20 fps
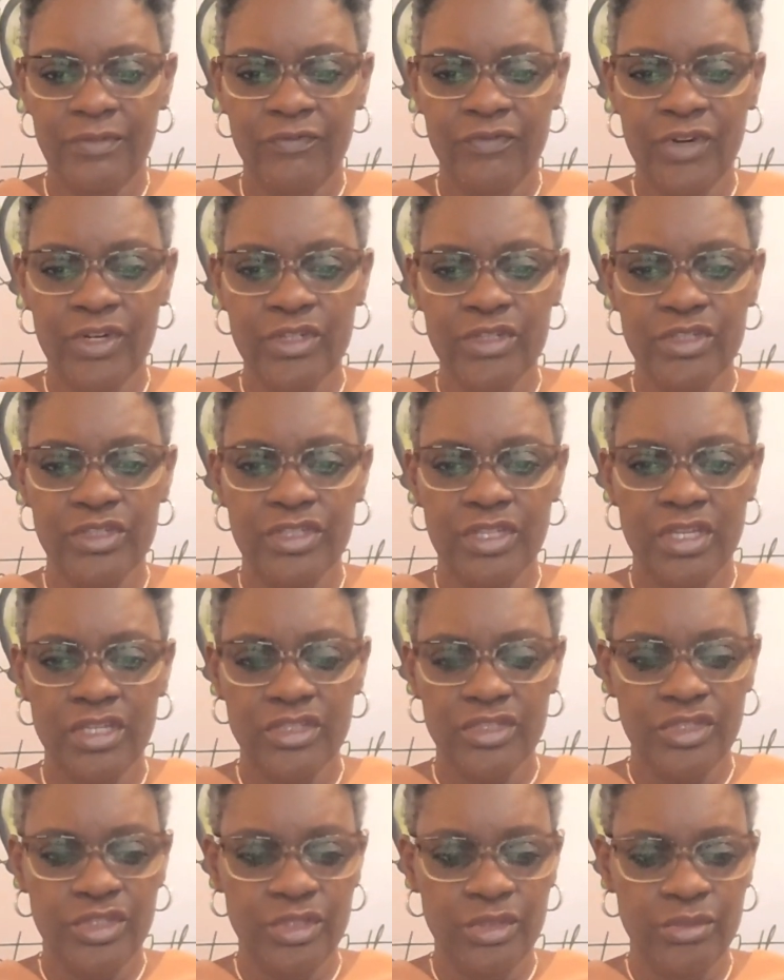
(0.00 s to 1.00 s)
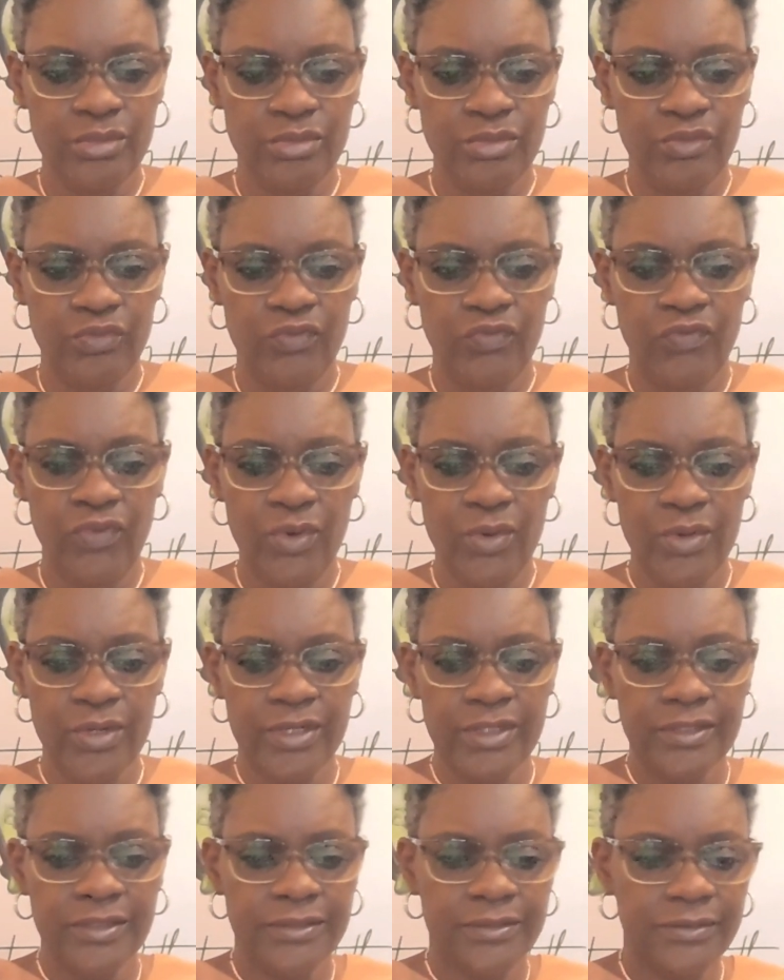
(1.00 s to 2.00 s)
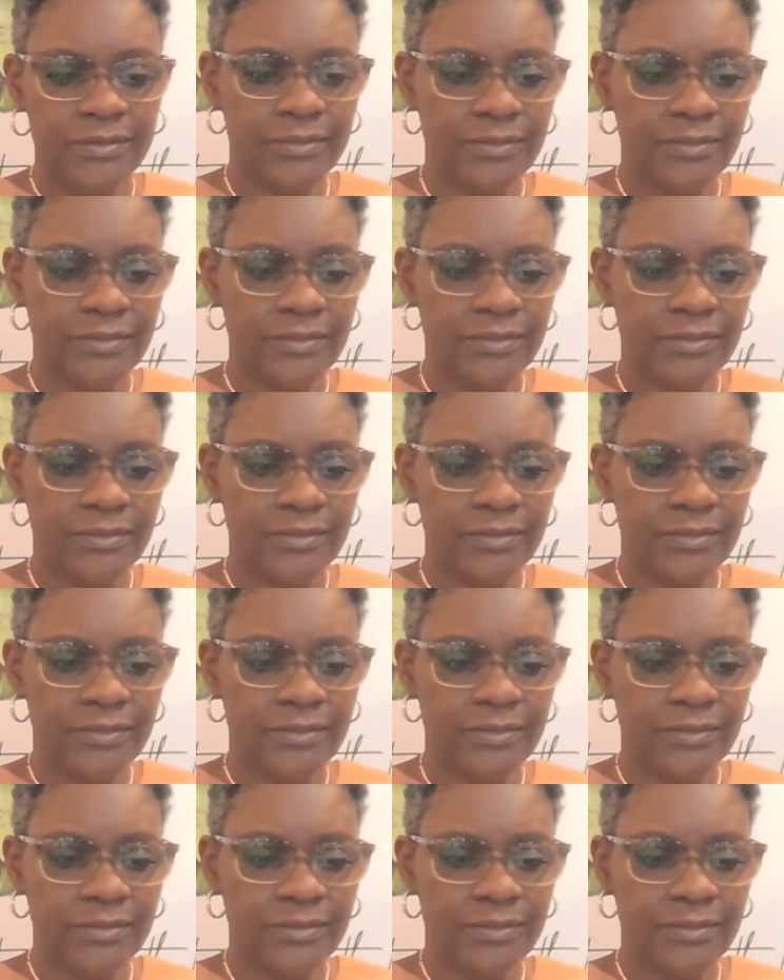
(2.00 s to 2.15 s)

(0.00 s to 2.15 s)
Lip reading: verse 2 through 4,